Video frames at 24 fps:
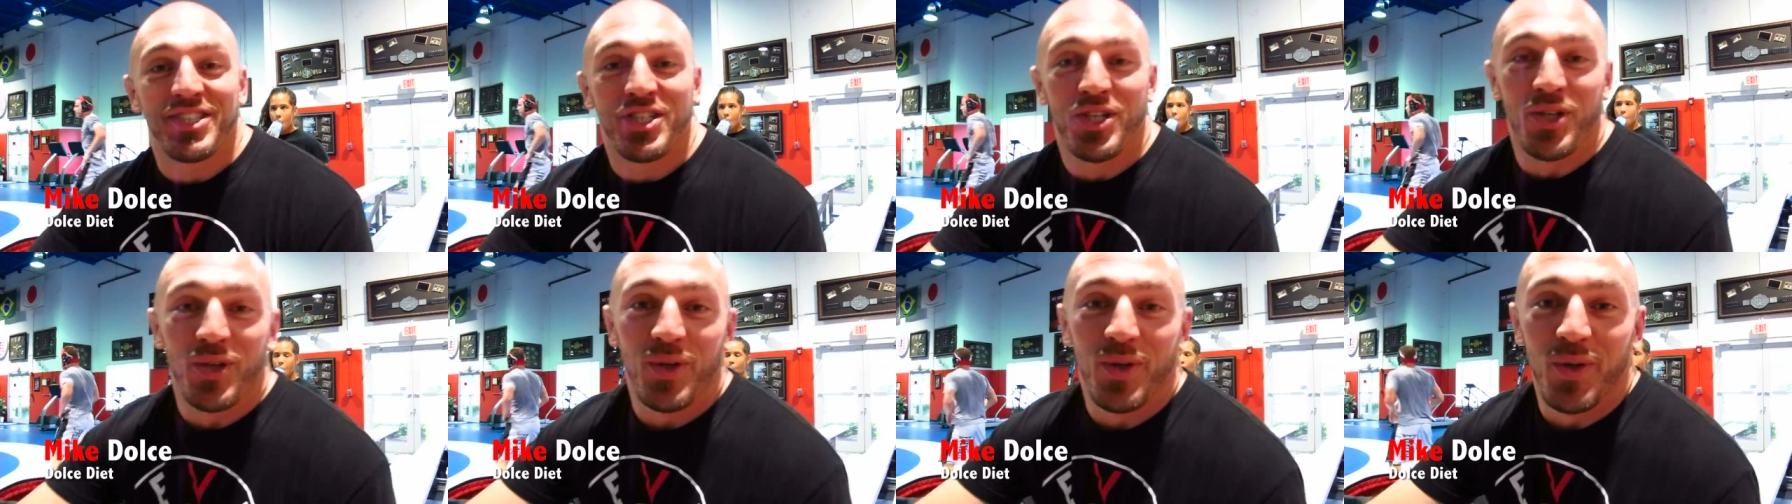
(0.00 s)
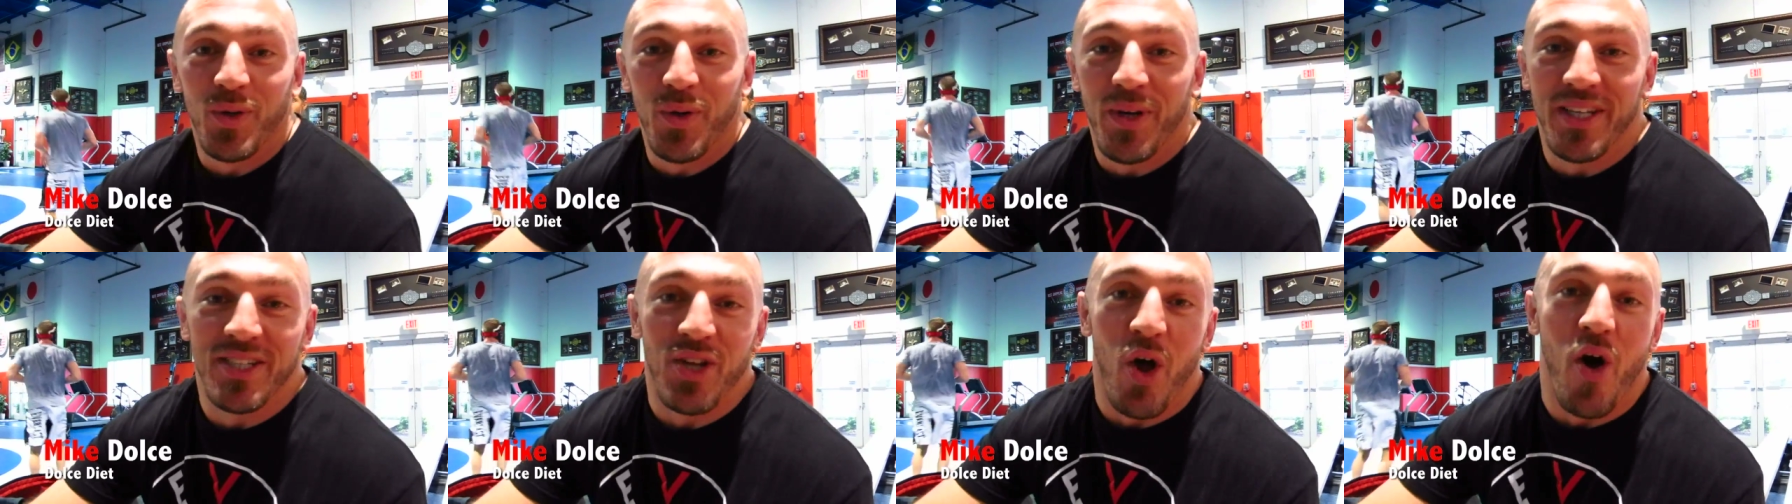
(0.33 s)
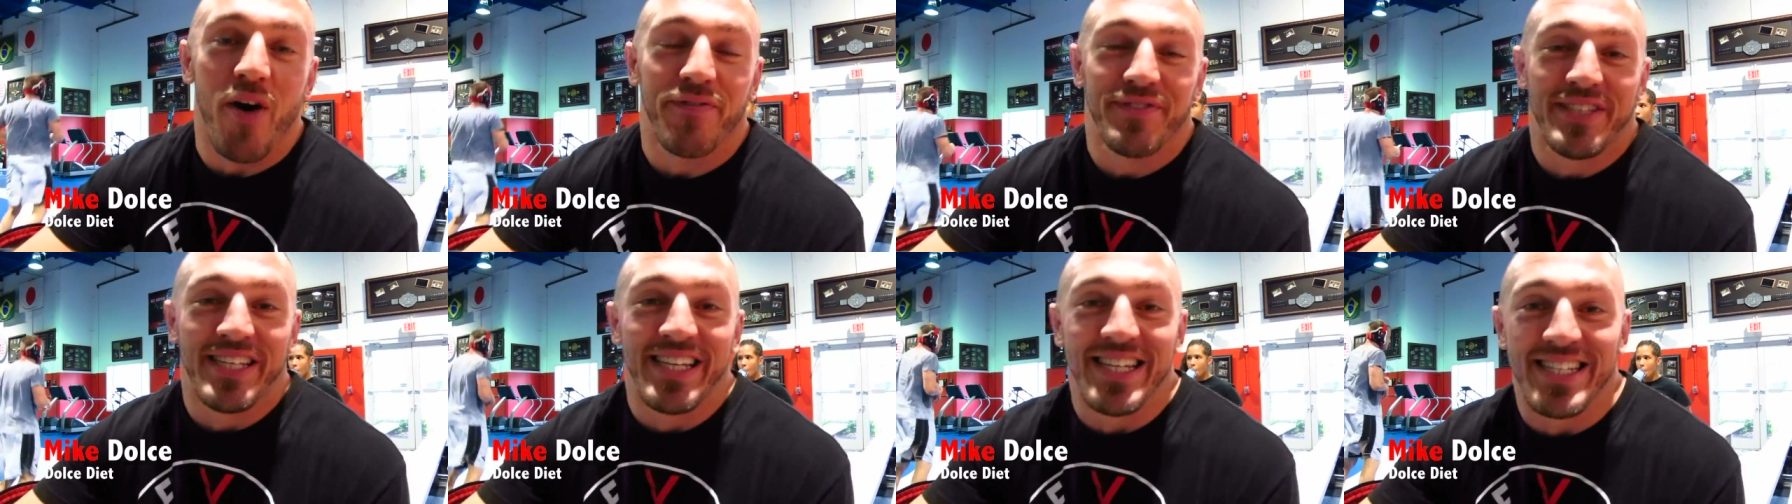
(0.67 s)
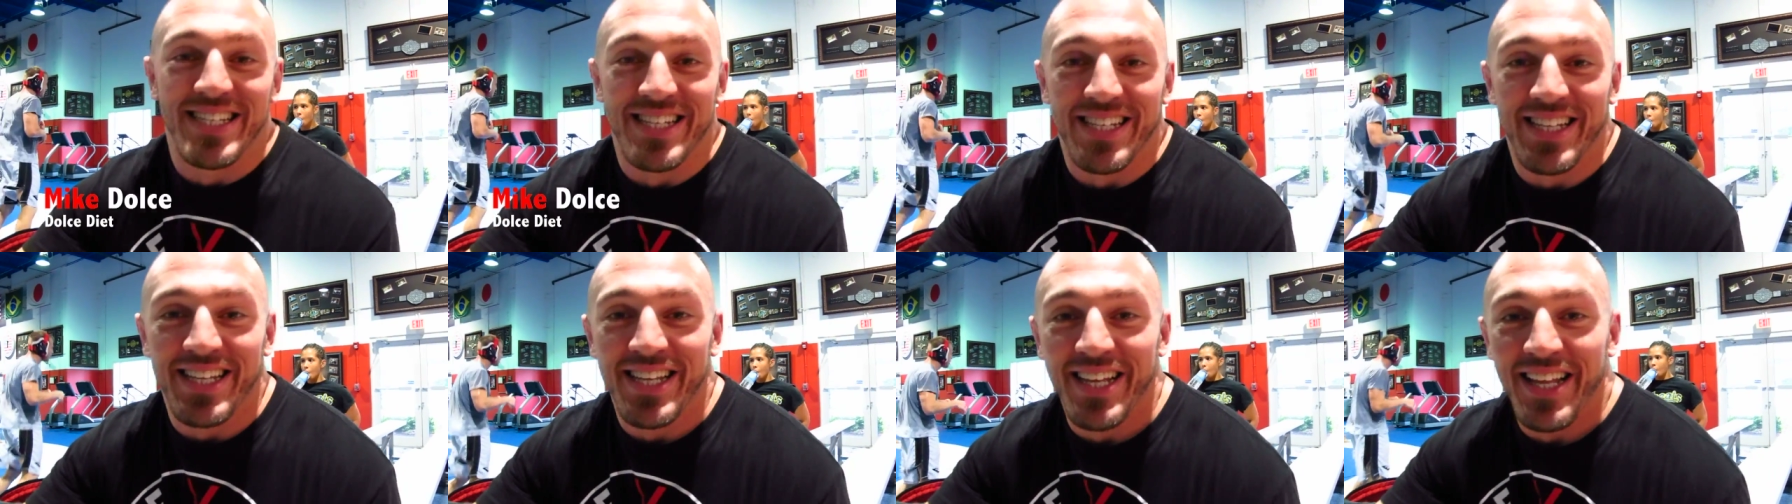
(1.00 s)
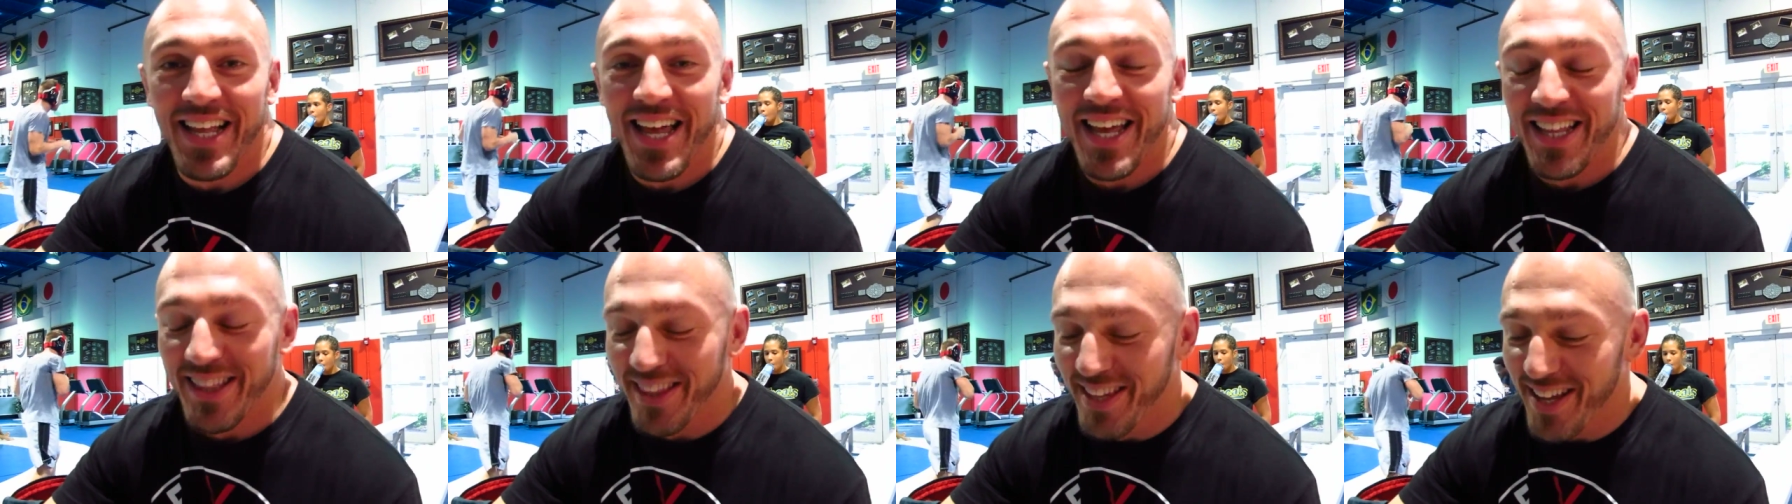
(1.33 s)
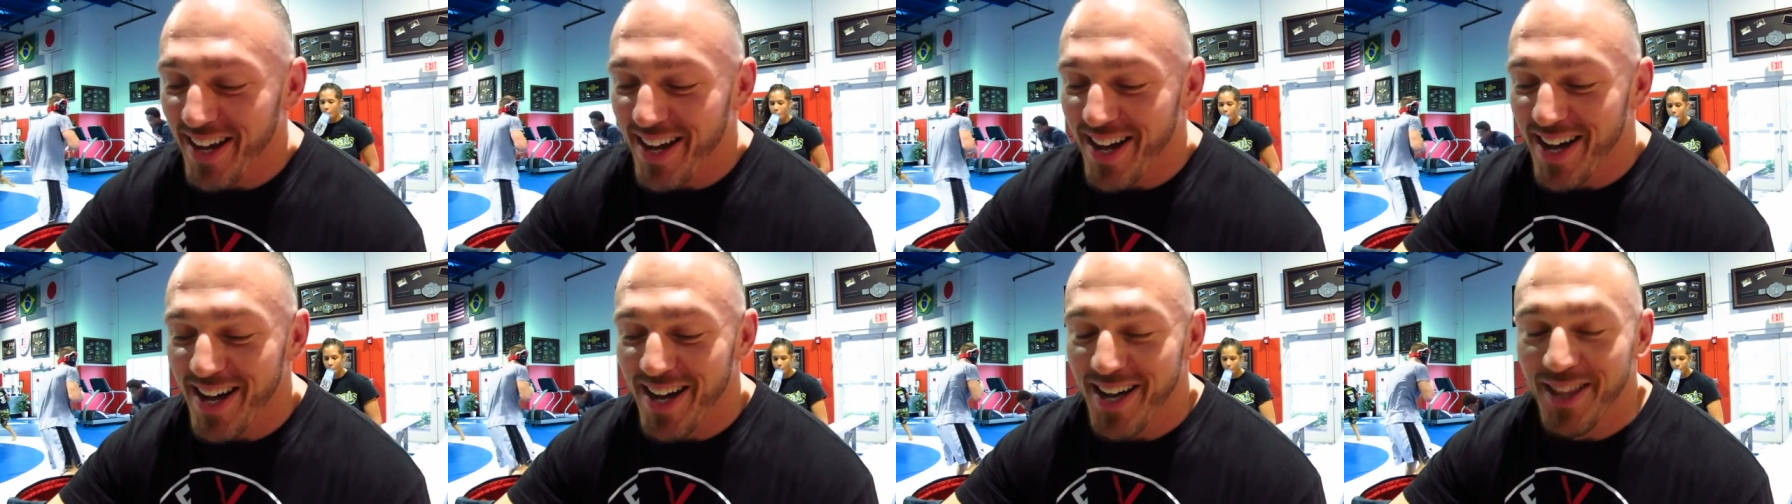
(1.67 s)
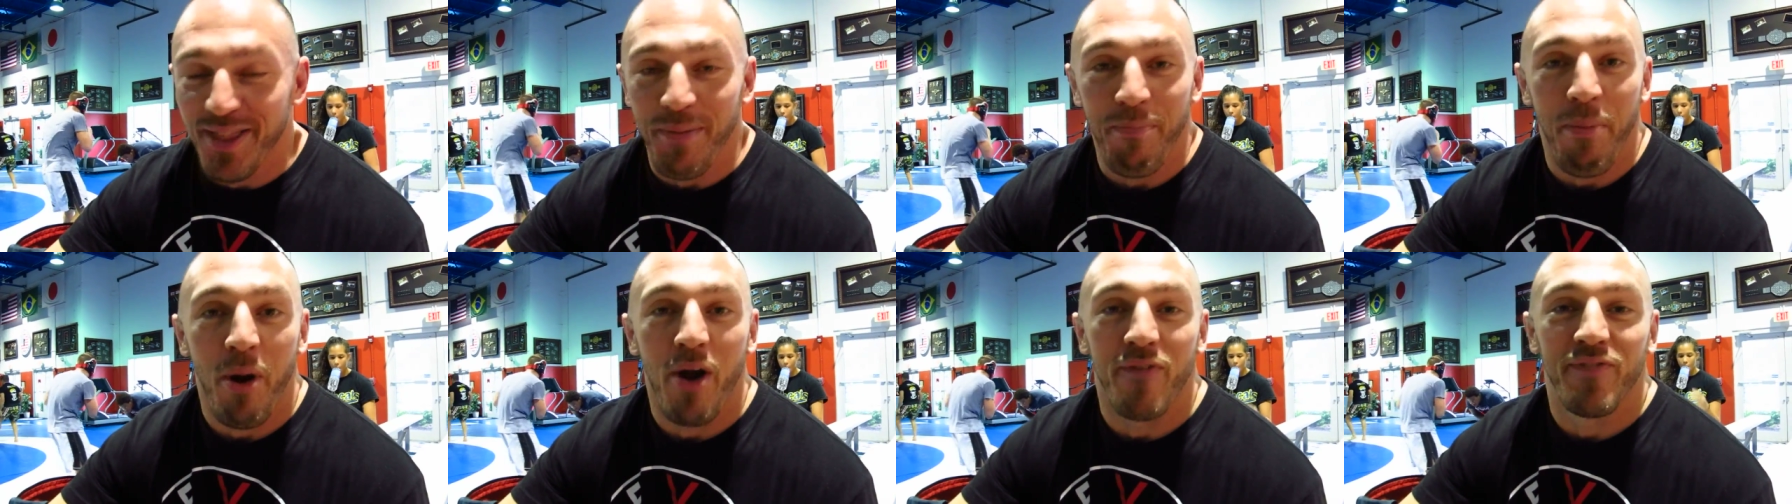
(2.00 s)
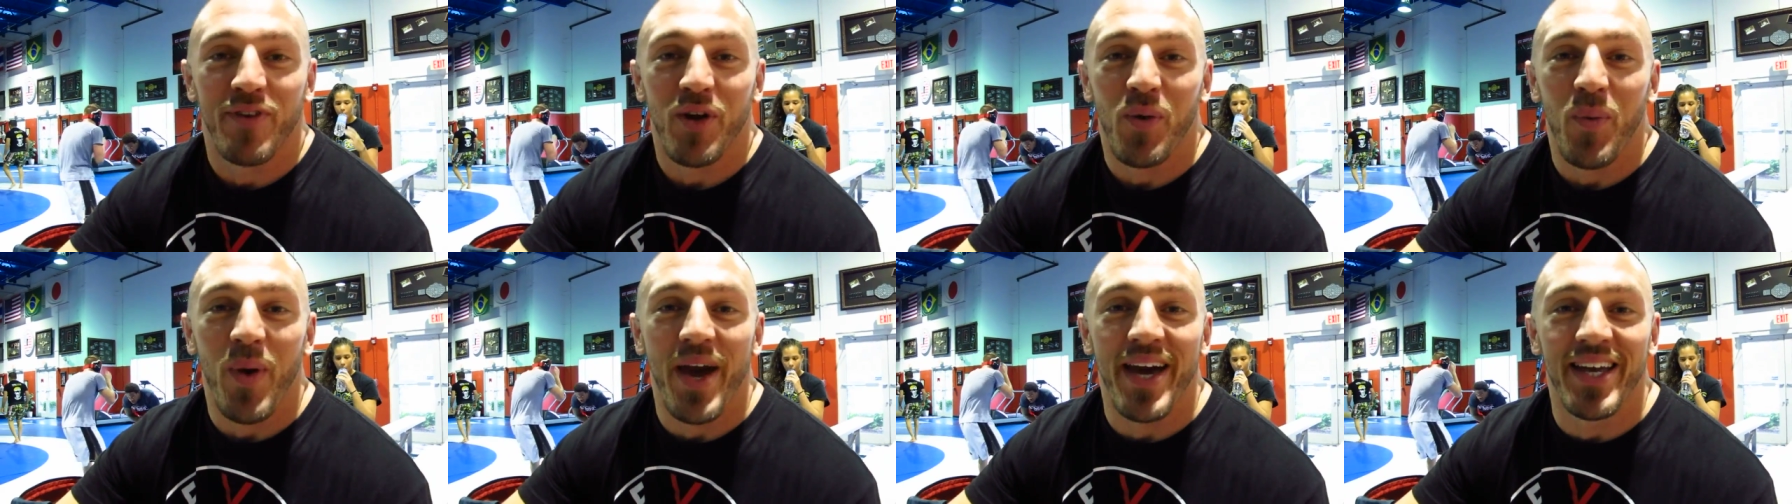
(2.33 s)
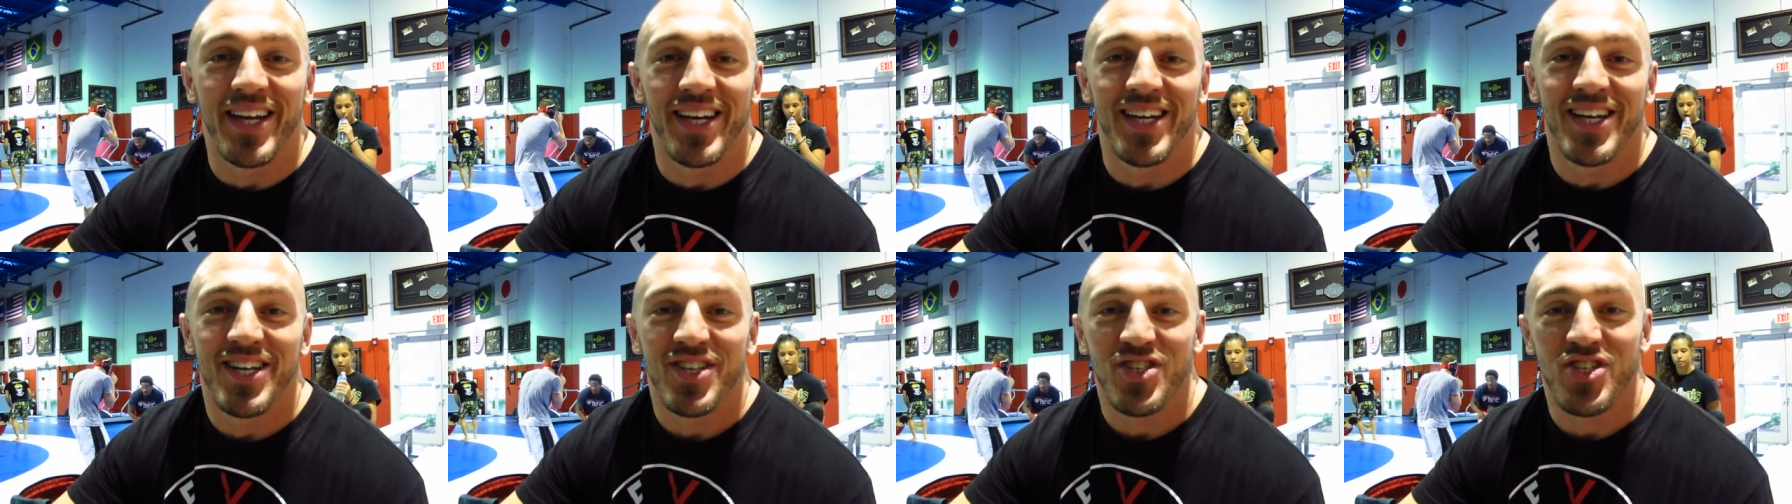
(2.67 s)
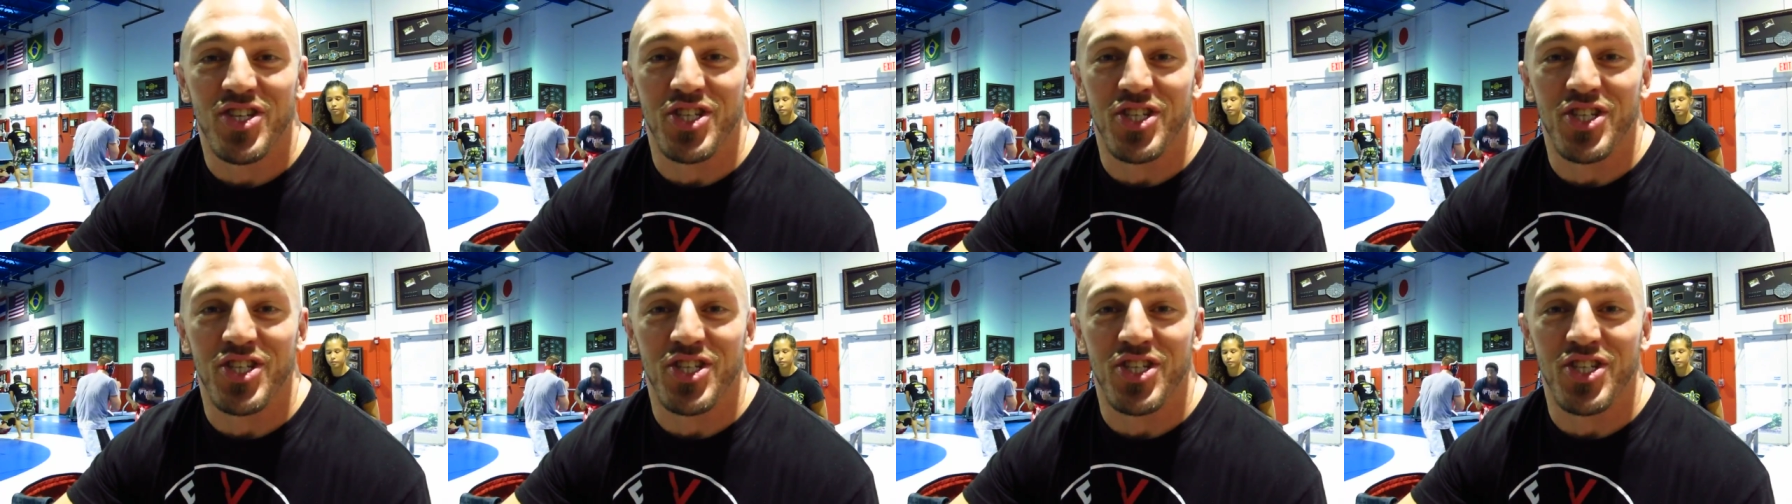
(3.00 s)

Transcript: to his off season and, uh, the perfect way to,